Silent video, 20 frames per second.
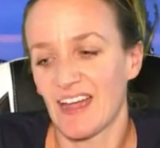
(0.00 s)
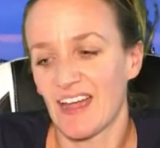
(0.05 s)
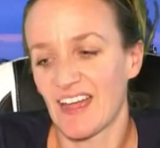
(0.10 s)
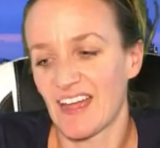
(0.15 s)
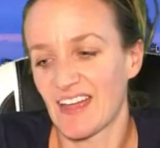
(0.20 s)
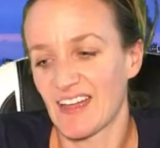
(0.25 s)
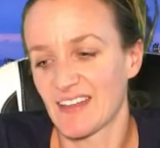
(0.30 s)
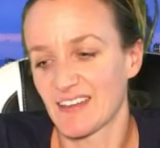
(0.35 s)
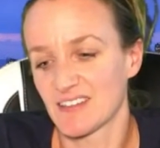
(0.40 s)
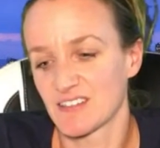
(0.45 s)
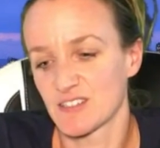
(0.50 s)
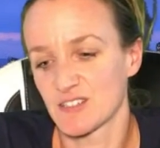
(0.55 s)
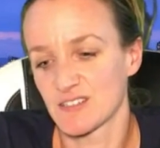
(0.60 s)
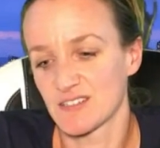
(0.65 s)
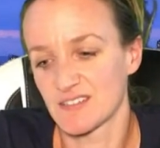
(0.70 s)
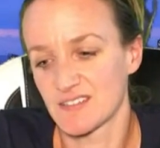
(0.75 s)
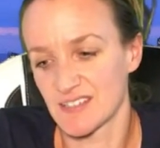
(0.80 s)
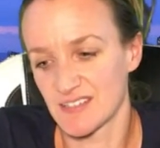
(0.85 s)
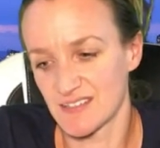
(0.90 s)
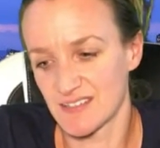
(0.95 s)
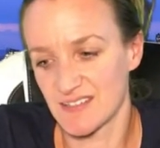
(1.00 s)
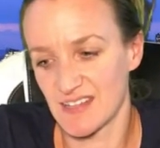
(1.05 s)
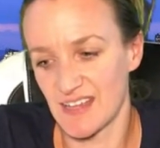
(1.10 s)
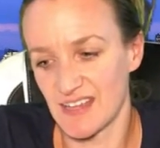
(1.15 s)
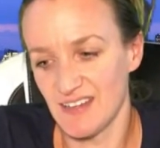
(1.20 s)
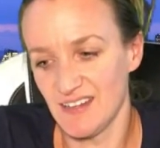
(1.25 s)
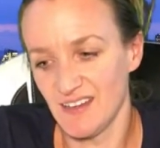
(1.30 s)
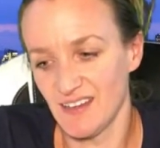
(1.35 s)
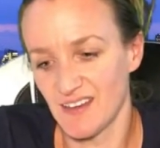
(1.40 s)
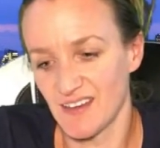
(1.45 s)
And since
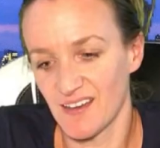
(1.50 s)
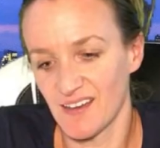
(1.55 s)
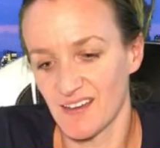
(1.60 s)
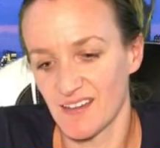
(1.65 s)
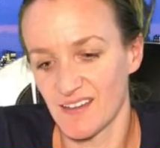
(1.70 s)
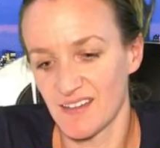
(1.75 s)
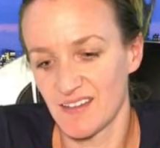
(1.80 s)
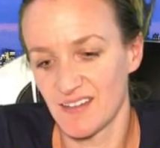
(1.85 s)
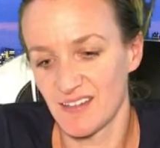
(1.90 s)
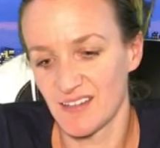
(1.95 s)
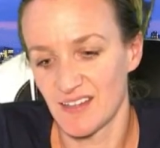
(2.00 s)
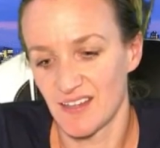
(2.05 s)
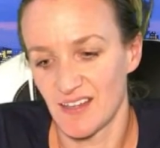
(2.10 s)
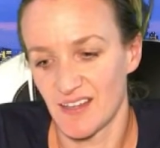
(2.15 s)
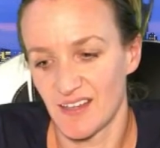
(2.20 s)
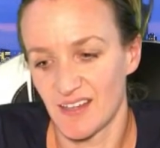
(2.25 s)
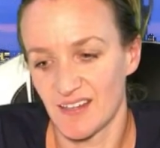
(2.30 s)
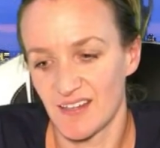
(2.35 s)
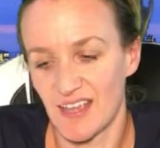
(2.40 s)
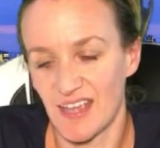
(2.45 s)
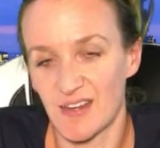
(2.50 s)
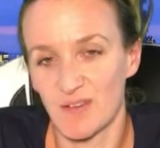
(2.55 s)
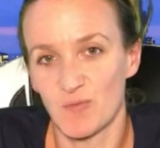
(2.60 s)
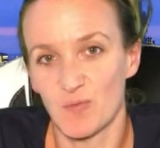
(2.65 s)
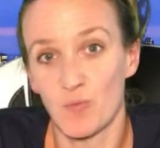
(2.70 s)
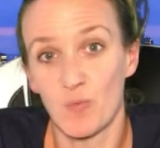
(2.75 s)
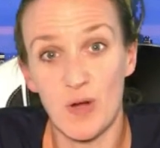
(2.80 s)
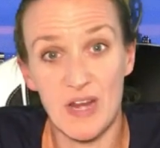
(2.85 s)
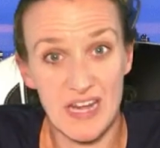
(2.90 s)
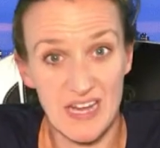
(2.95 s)
then, I get
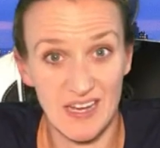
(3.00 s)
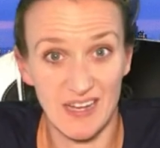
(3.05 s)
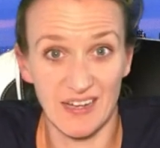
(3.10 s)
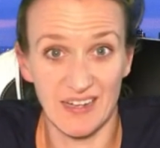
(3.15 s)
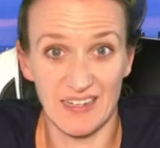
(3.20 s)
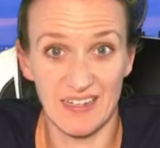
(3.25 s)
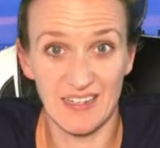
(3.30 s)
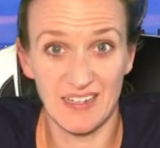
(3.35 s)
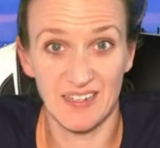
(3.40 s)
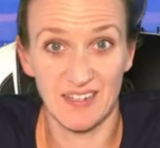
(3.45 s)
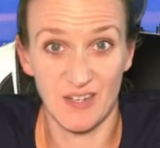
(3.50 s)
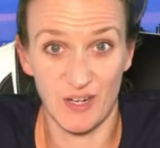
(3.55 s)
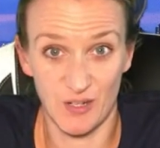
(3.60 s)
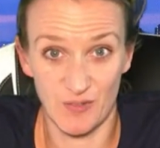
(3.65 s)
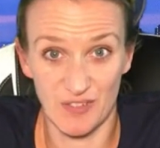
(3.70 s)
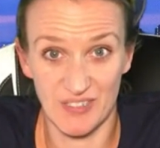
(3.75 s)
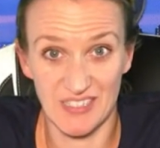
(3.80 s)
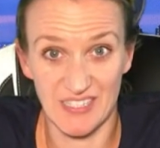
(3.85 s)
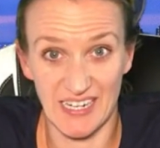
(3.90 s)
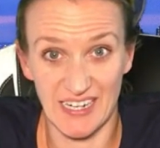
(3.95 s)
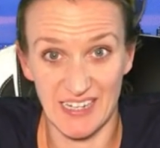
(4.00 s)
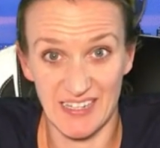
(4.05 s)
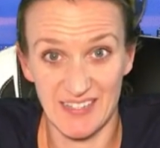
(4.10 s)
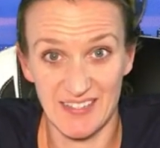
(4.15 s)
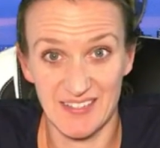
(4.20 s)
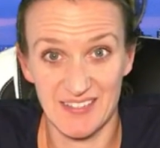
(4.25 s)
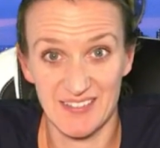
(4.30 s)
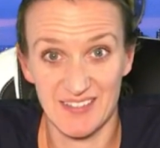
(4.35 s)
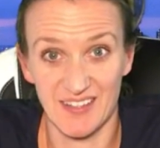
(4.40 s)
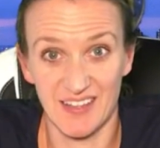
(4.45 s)
weekly COVID
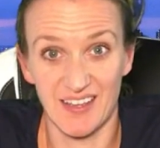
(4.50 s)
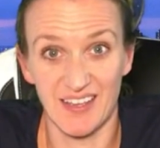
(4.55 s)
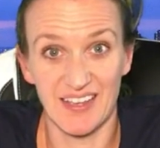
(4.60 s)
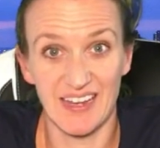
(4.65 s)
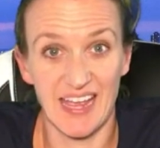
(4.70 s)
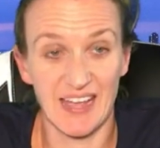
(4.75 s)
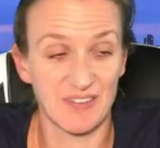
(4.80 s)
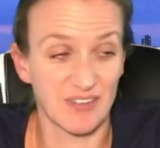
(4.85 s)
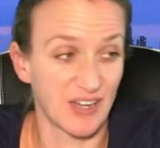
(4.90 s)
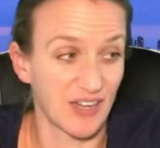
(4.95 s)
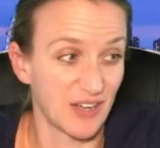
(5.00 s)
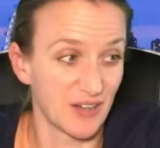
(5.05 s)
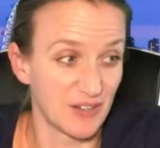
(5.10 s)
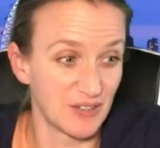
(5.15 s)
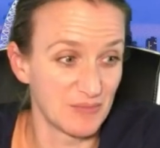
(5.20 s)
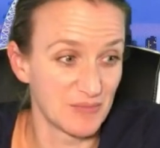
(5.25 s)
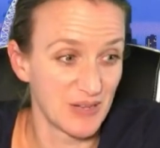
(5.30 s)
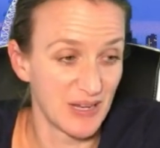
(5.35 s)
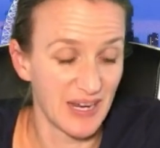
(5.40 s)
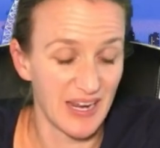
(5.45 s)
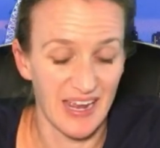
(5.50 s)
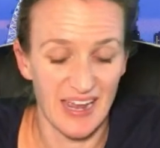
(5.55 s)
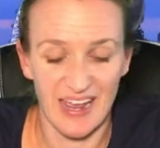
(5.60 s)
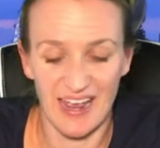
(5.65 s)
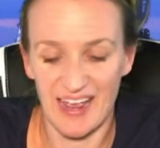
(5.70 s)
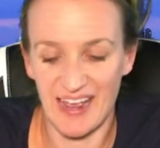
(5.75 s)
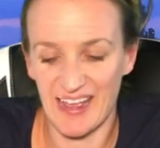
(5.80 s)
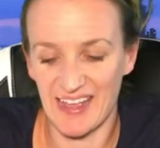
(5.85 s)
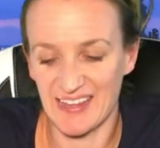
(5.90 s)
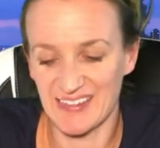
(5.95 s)
tests that I have at home.
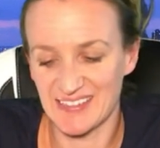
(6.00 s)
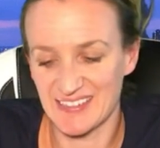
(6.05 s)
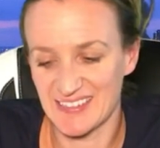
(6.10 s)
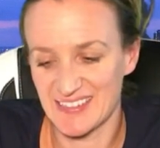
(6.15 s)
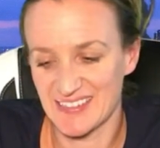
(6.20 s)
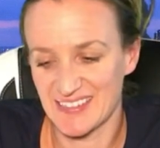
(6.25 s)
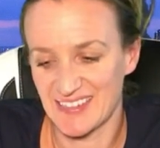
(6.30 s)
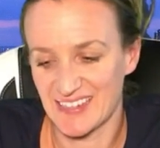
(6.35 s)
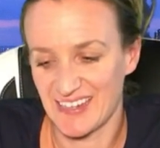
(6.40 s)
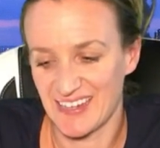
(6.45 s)
And